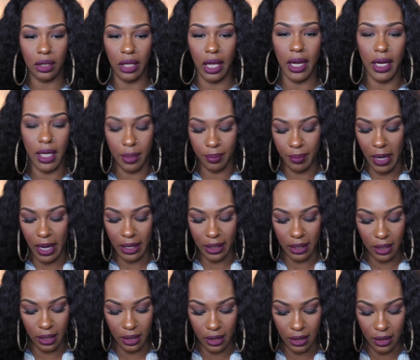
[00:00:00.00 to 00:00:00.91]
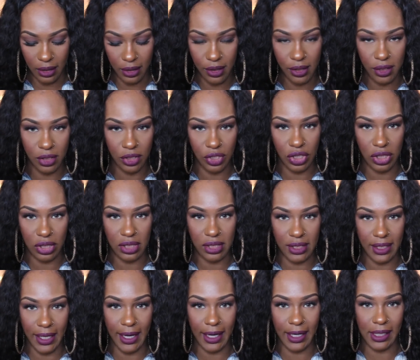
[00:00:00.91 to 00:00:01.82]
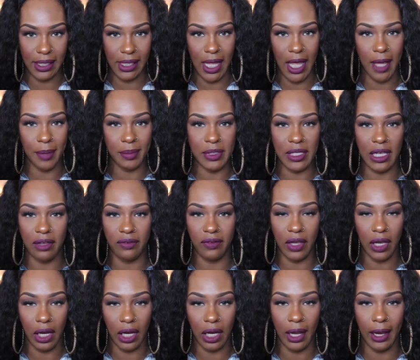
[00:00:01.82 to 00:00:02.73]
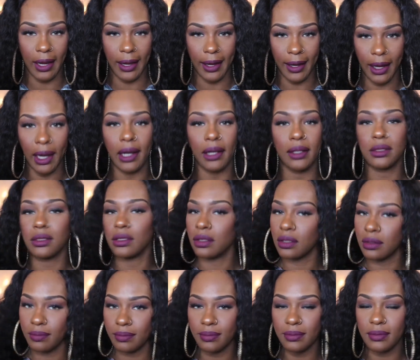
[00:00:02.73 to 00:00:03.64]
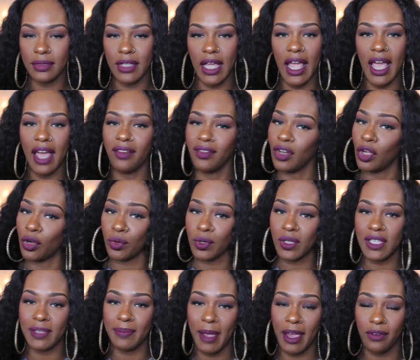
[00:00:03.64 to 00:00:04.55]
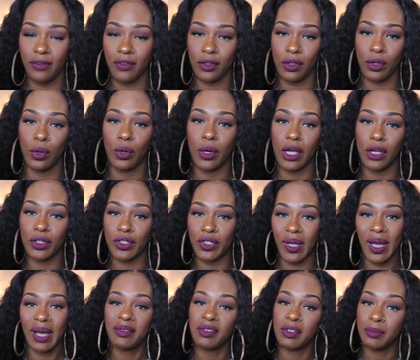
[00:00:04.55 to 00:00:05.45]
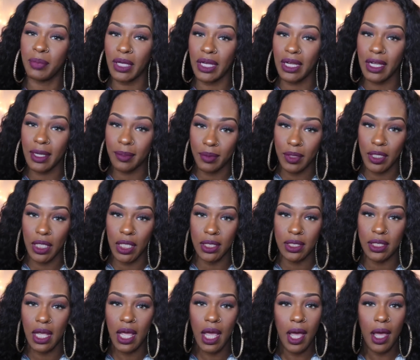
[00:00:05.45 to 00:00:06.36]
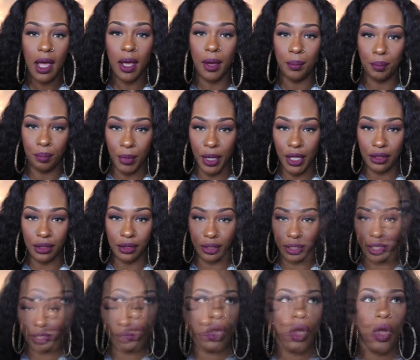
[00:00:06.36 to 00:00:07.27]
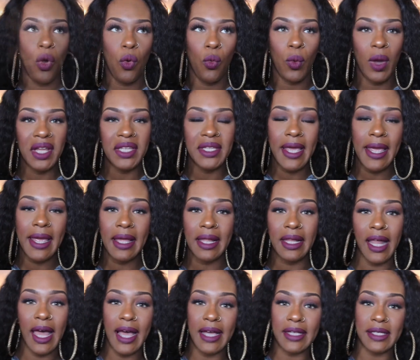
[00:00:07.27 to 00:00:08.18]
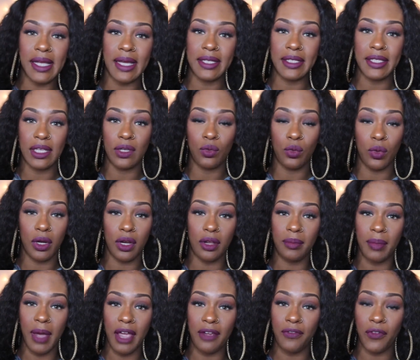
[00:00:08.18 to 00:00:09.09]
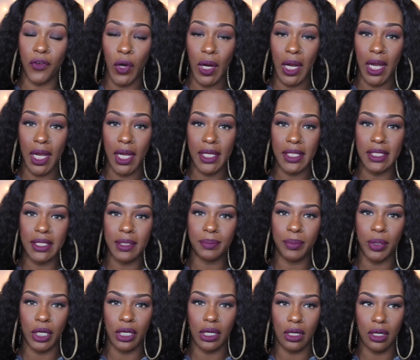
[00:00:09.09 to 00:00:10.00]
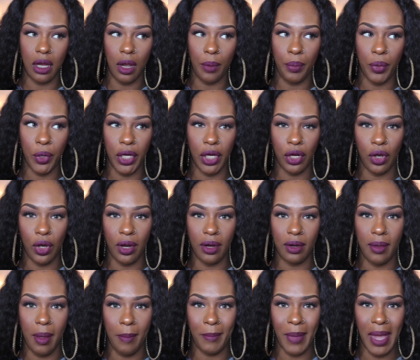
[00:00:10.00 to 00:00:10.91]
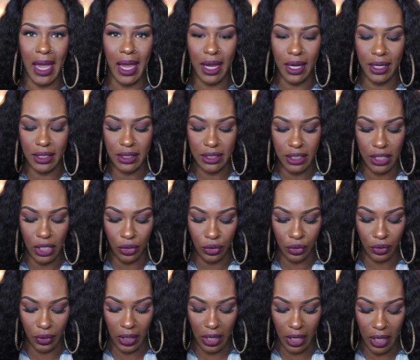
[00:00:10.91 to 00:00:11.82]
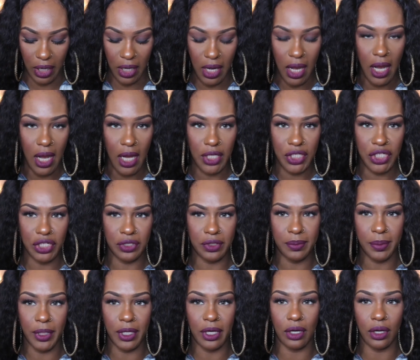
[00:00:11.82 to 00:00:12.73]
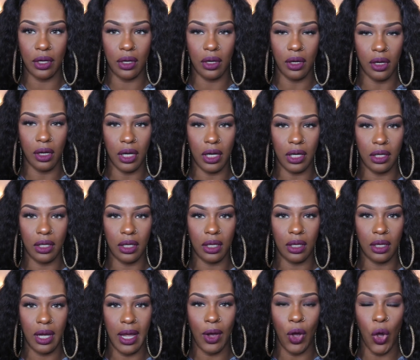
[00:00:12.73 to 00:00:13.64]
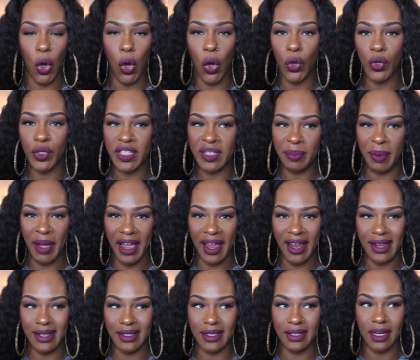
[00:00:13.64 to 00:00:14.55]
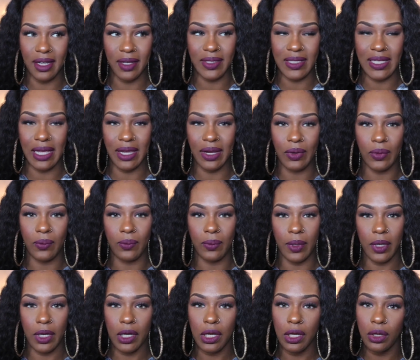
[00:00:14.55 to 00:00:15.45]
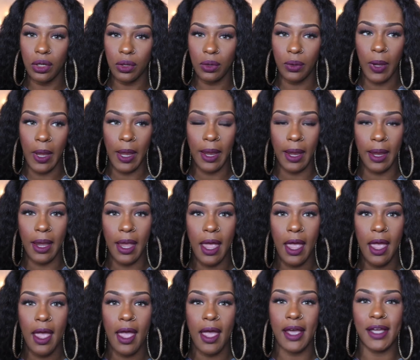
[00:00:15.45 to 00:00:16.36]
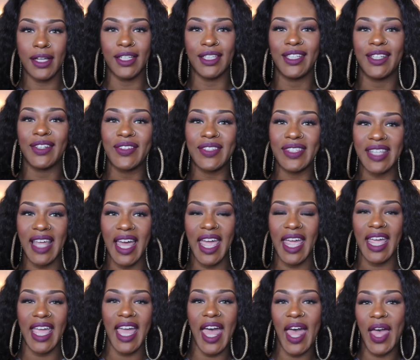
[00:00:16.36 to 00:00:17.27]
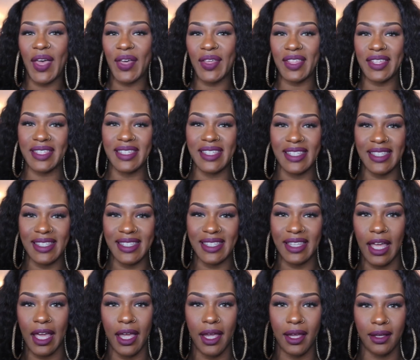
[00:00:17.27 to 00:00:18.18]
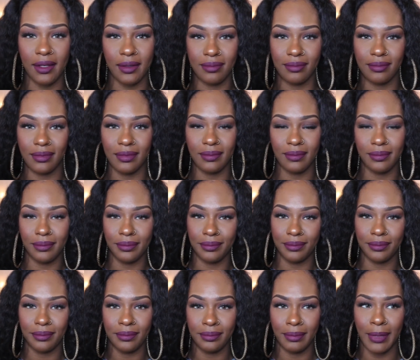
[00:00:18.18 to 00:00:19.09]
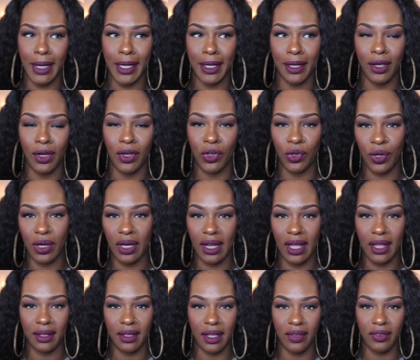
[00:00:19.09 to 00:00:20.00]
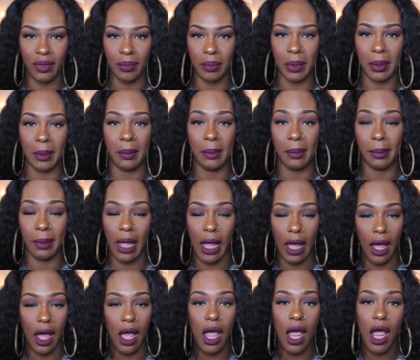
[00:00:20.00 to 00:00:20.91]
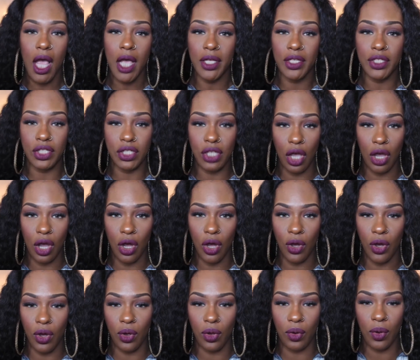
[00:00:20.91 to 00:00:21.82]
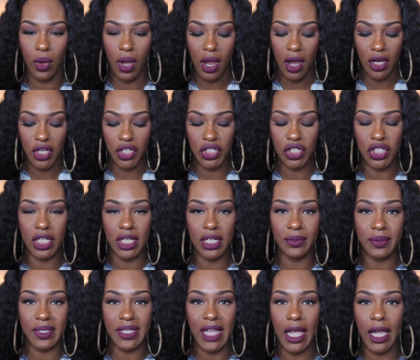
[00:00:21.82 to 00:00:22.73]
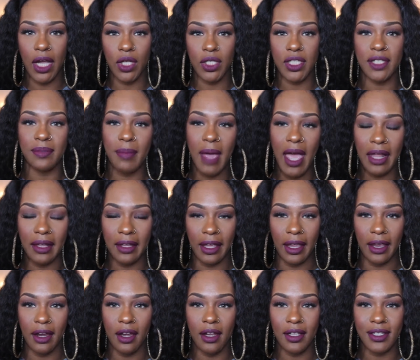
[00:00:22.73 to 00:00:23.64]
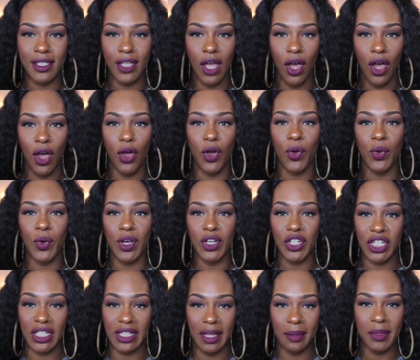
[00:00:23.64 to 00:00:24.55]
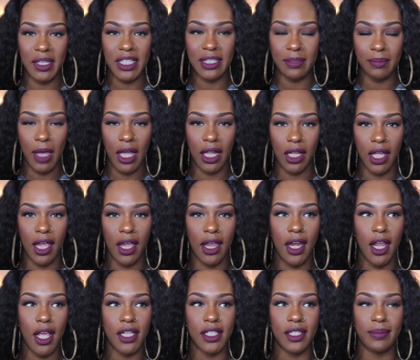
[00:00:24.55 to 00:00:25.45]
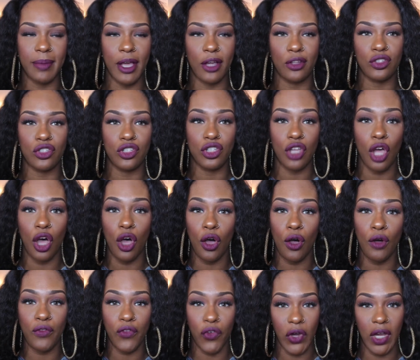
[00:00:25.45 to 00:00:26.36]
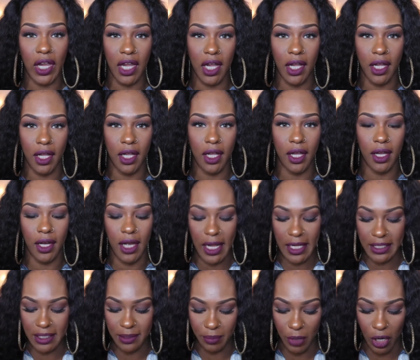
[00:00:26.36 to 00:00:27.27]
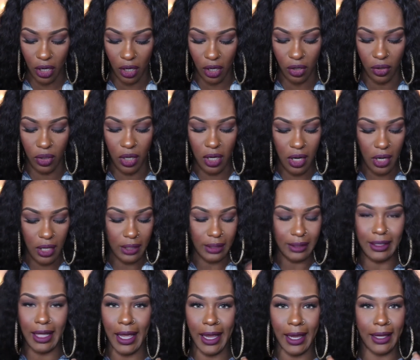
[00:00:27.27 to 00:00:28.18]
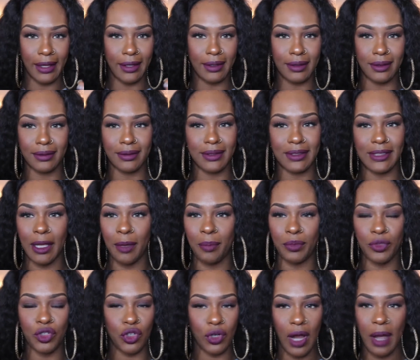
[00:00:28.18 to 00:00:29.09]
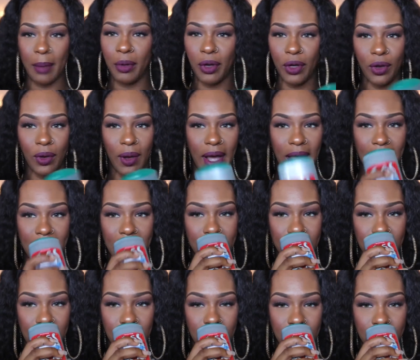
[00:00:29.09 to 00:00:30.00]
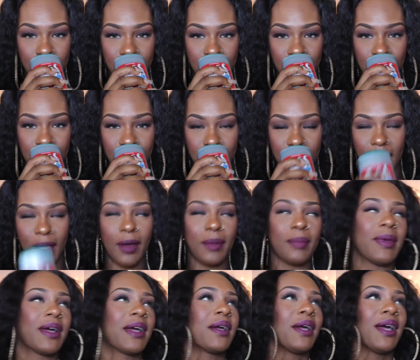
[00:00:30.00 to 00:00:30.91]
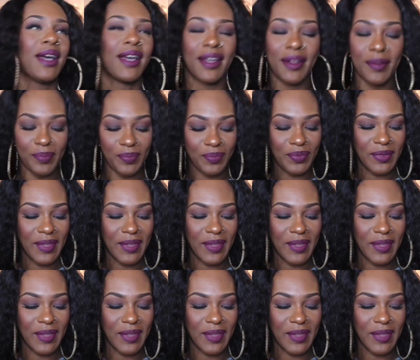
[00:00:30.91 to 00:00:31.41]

Like my kids just take globs of it and they have no respect for the oil, so I have to pick up this monthly. One day in class, I seen one of my friends putting putting on man deodorant. She was putting on Old Spice, and I was like, what are you doing? And she was like, eh, this is like my deodorant, I love it, blah blah blah. So she was like, smell it. So she let me smell it, and it smelled so freaking good. It smelled like some tropical island. Oh my god.